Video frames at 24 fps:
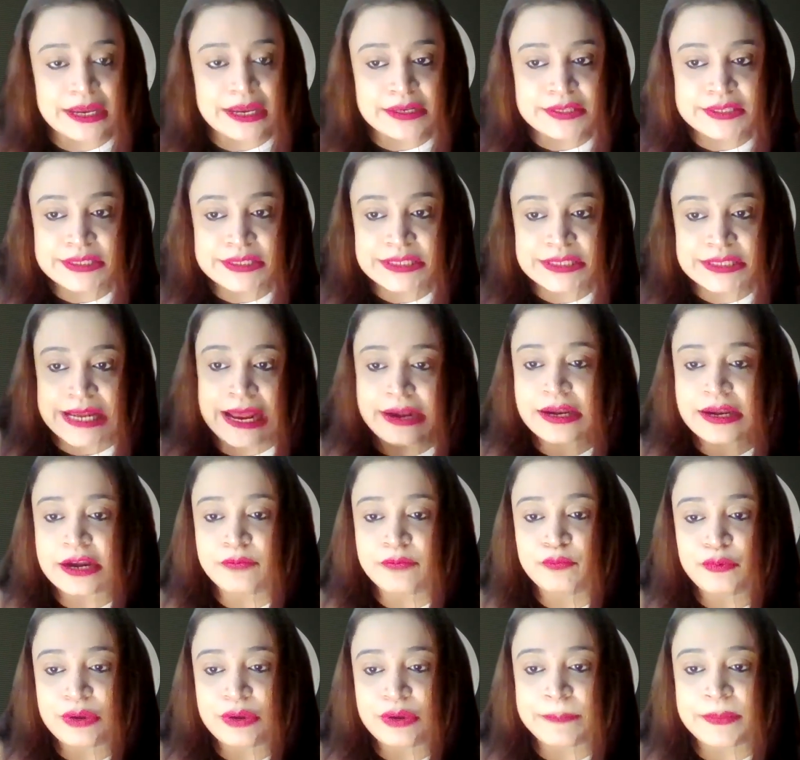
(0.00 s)
and
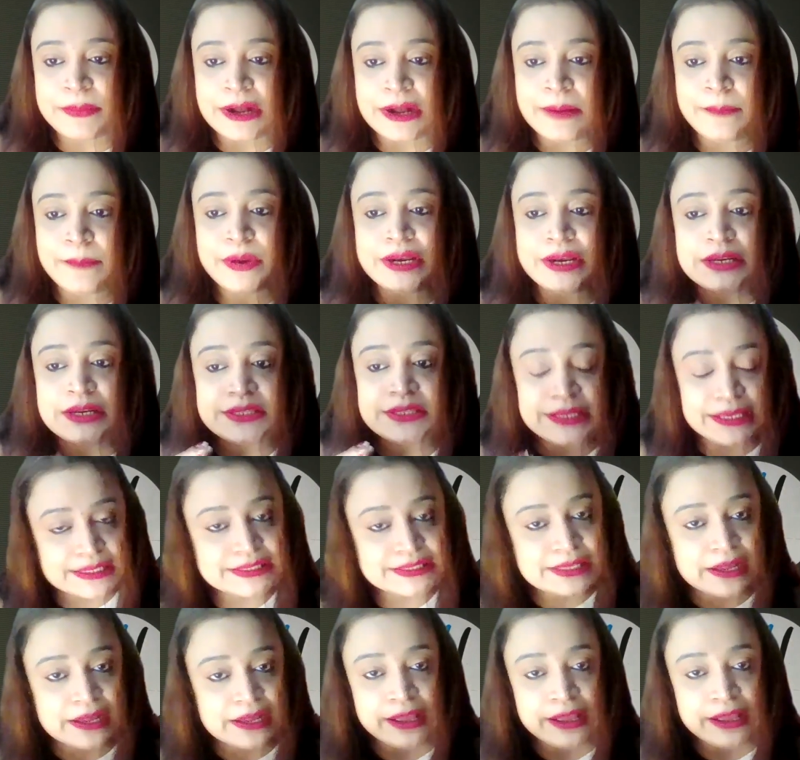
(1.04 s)
standard web components is
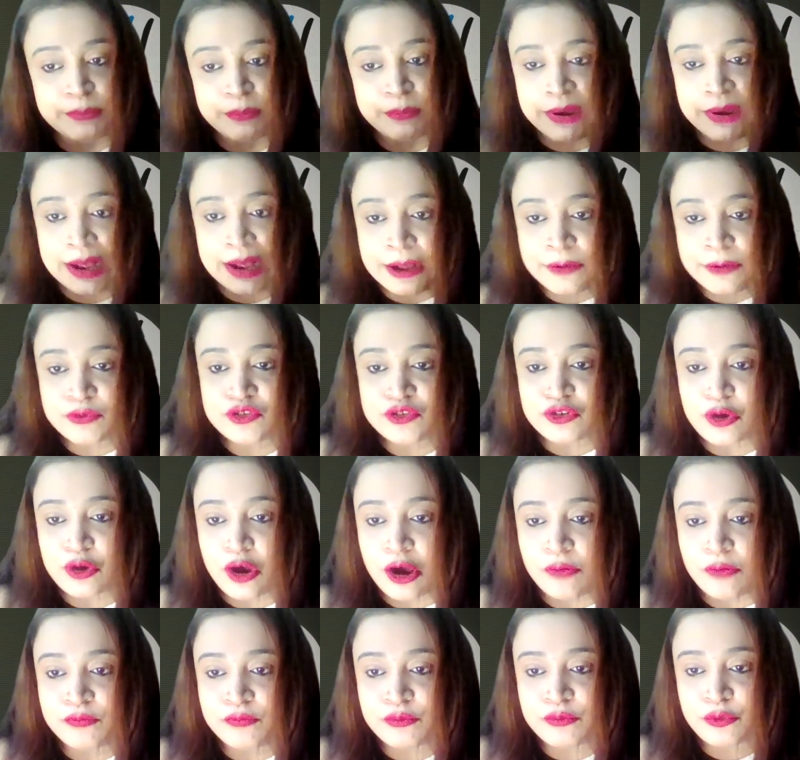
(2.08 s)
the amount
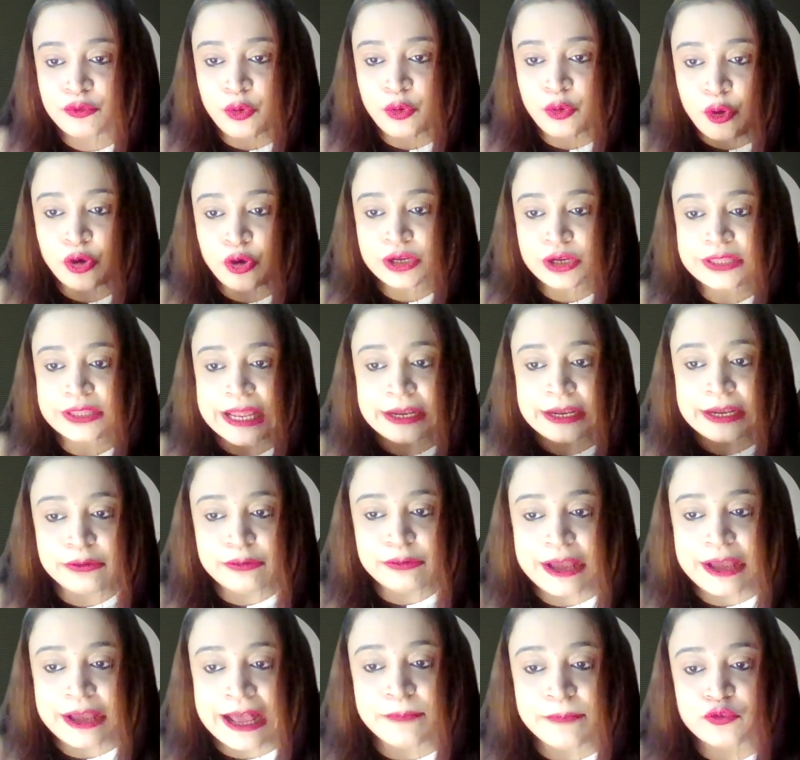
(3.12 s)
of code that
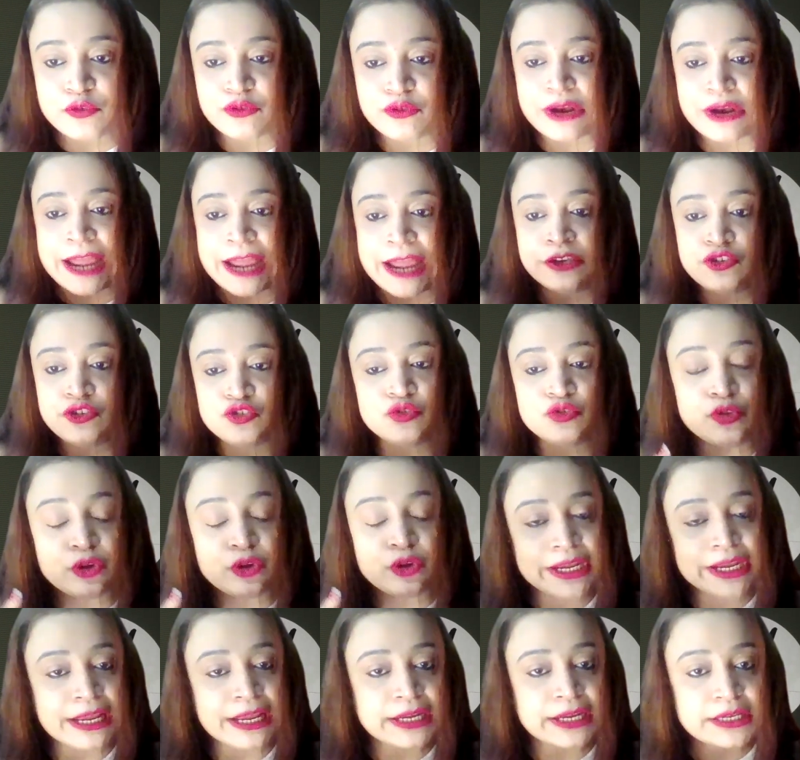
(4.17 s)
you have to write to
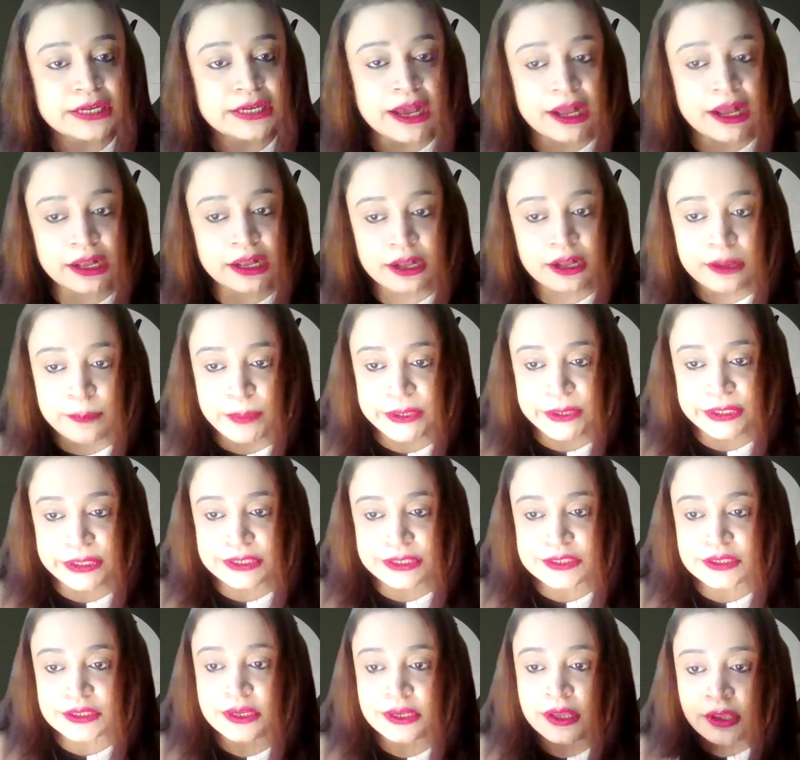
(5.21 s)
create a
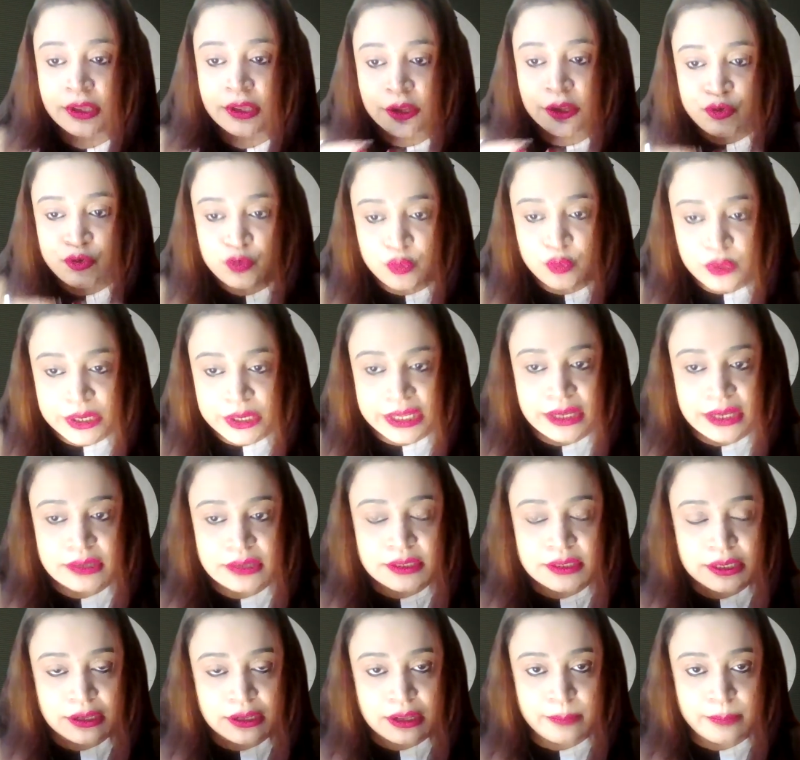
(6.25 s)
component. To create
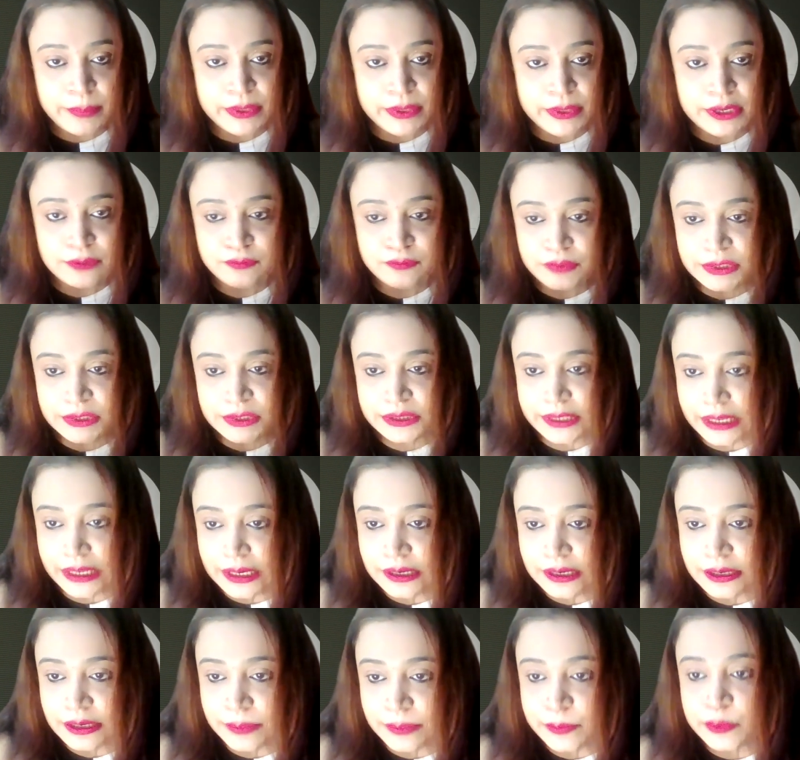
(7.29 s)
a component with
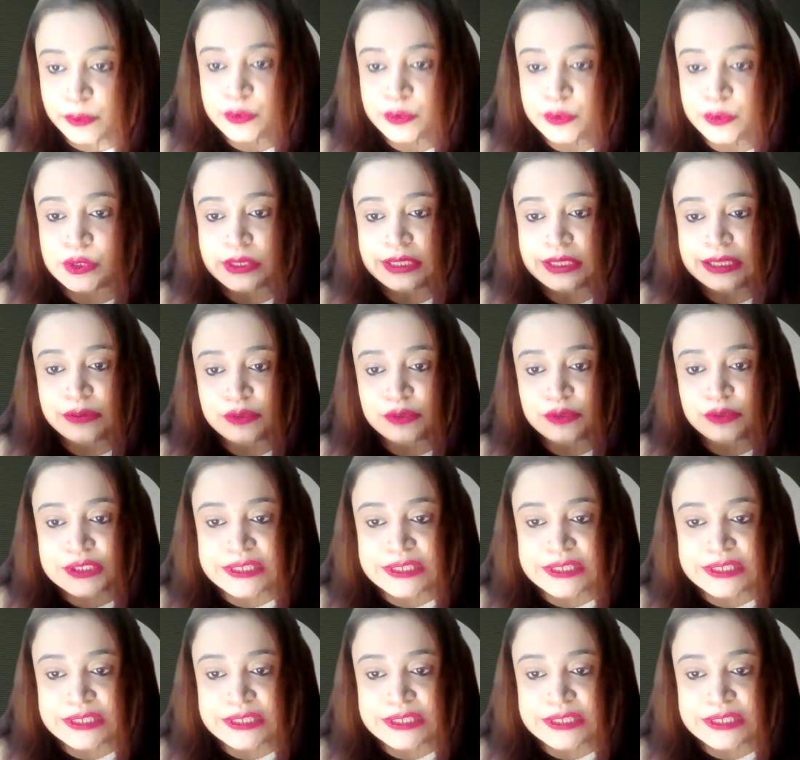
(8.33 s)
LWC, you